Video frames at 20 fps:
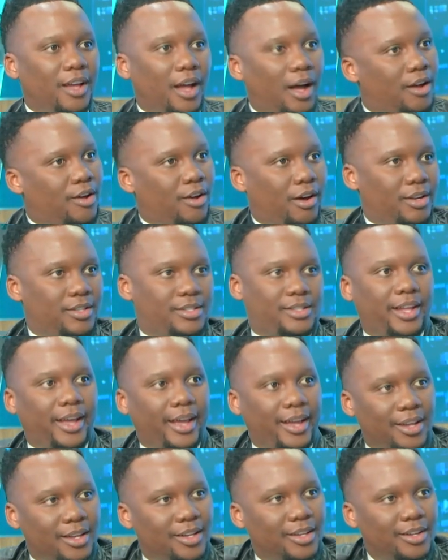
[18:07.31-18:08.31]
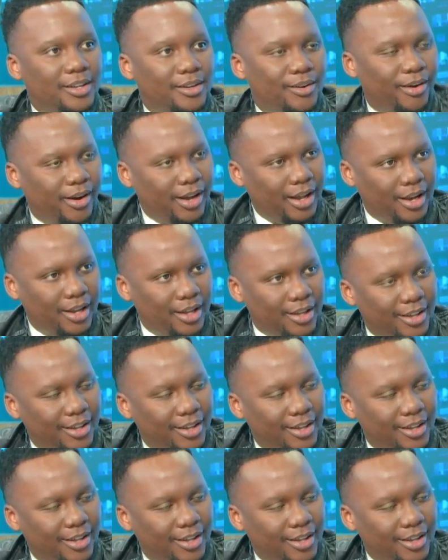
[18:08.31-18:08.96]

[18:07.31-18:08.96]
I've got to stay. Really?